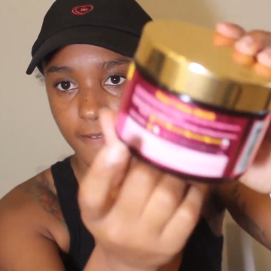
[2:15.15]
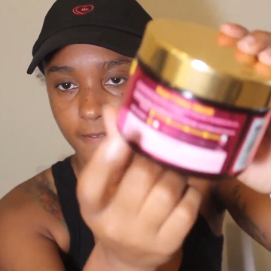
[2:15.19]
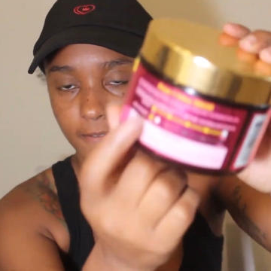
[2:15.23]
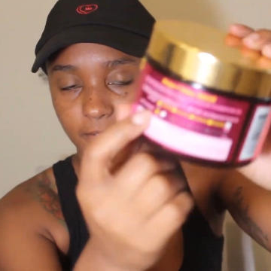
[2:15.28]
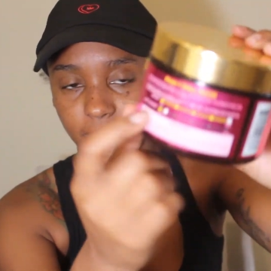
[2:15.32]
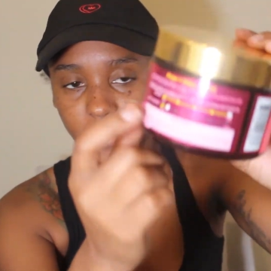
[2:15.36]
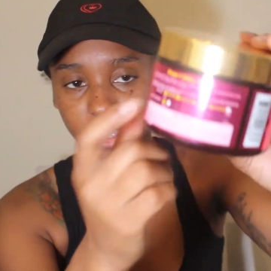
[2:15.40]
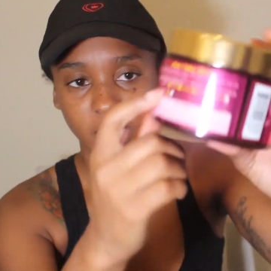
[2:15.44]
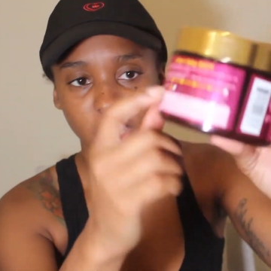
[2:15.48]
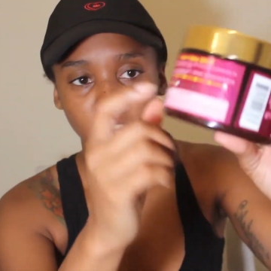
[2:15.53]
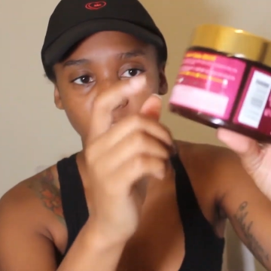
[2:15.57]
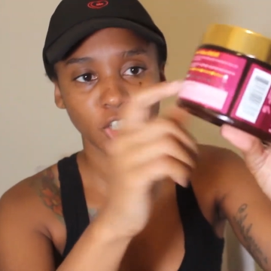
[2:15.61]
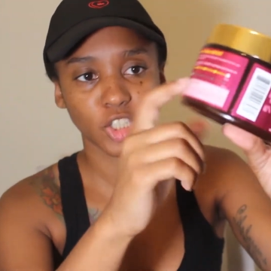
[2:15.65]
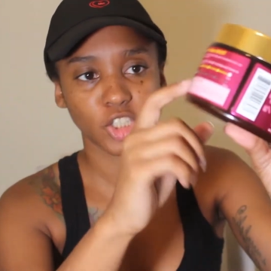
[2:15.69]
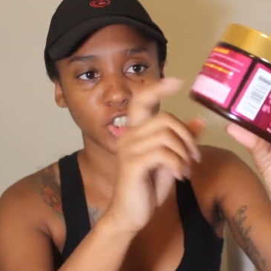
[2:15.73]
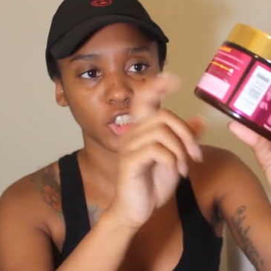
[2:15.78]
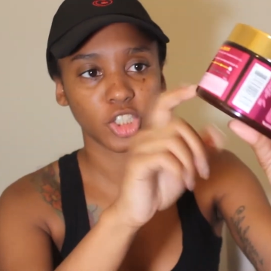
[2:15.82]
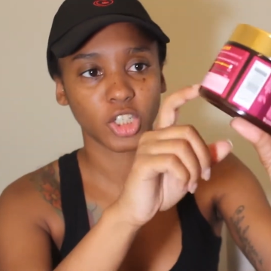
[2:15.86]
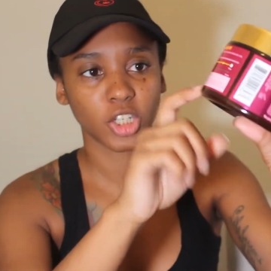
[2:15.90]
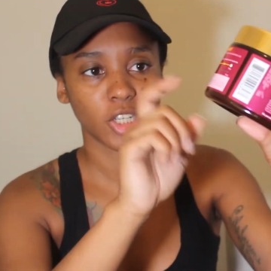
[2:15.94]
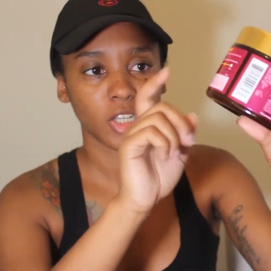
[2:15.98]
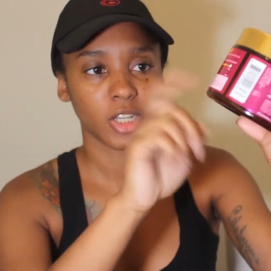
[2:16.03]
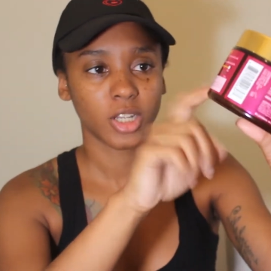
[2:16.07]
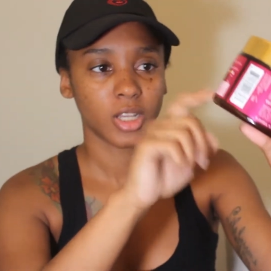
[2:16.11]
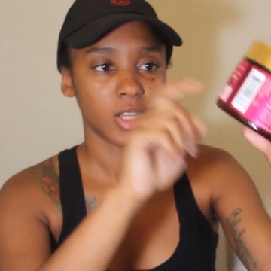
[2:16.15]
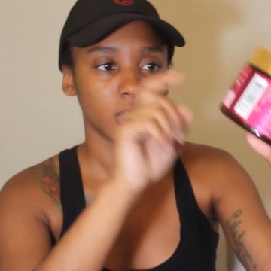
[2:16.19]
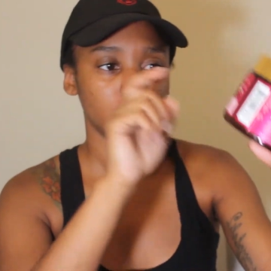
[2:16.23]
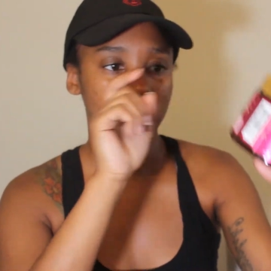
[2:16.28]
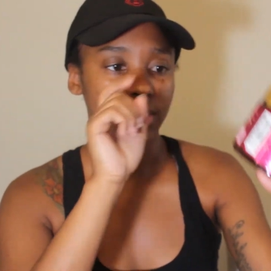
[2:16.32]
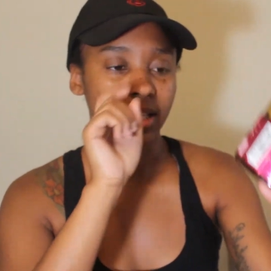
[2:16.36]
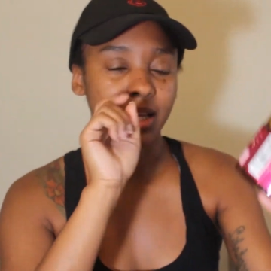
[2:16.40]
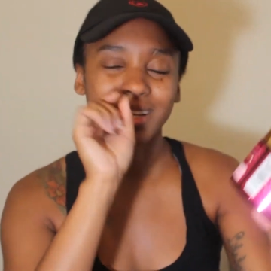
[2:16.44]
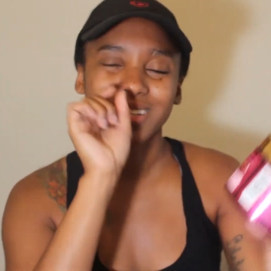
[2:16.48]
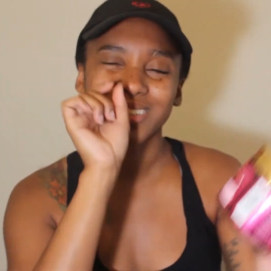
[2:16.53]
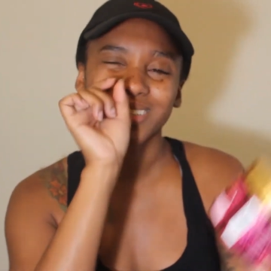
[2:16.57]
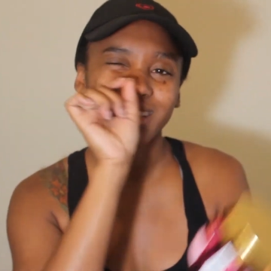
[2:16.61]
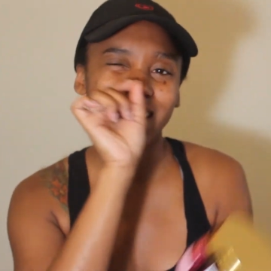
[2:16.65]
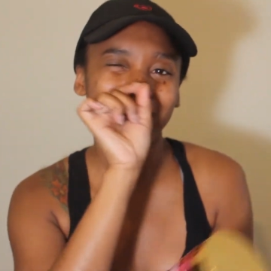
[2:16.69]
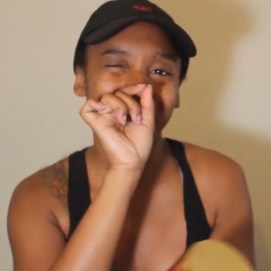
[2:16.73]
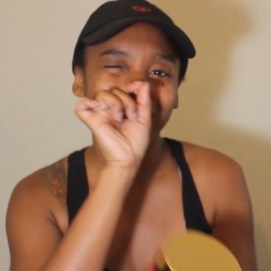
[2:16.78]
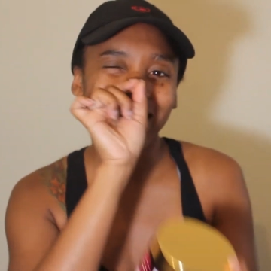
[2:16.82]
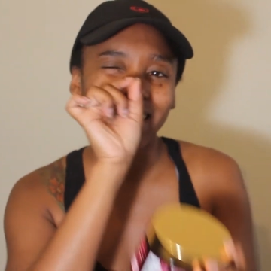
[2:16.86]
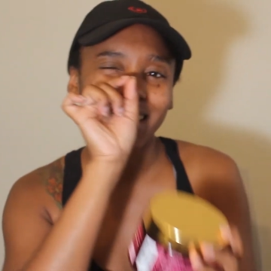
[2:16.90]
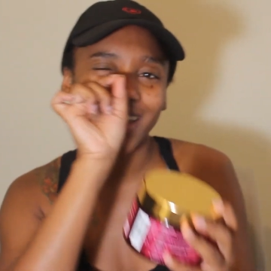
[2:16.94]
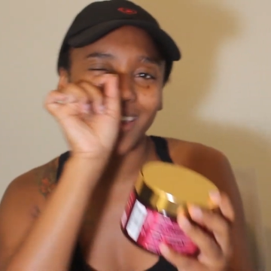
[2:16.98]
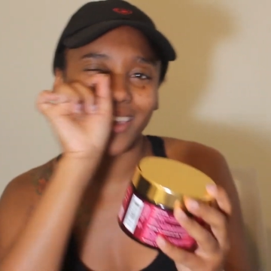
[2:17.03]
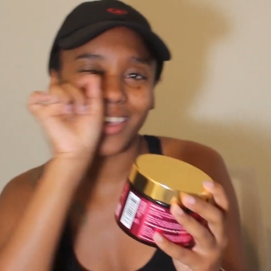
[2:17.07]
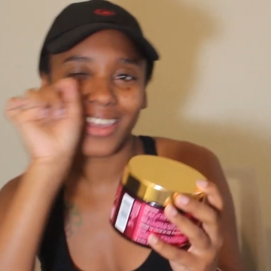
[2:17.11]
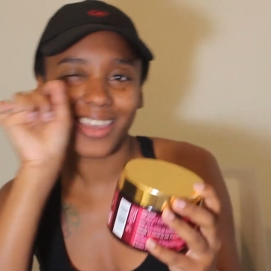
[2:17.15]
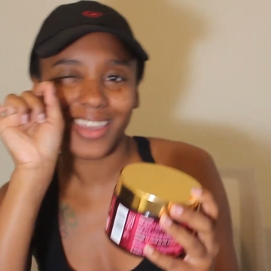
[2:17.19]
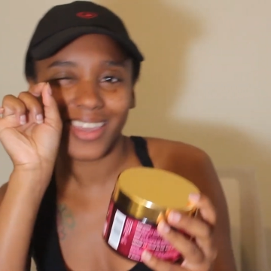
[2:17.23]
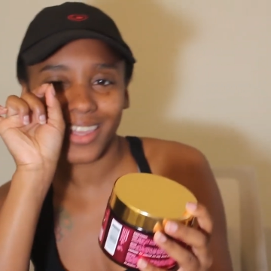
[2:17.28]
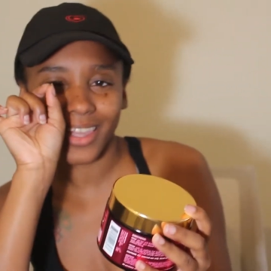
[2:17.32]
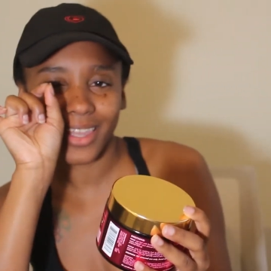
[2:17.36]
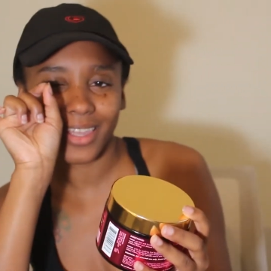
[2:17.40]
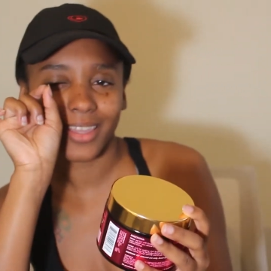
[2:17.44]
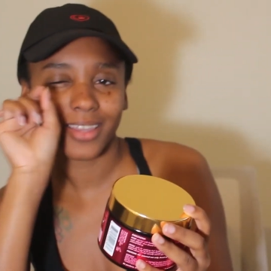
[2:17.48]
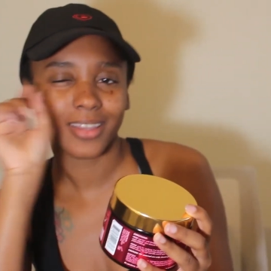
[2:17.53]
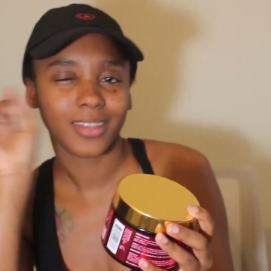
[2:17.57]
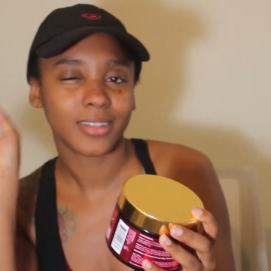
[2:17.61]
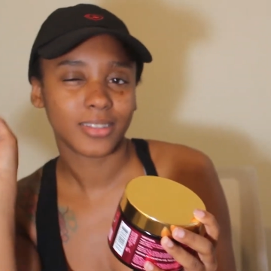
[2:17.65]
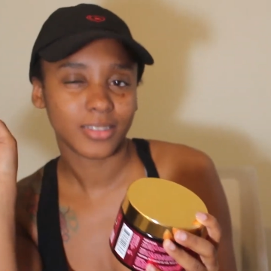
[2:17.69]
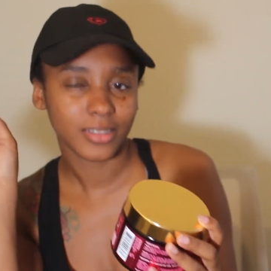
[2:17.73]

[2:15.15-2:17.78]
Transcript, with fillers: finish like it's like eh.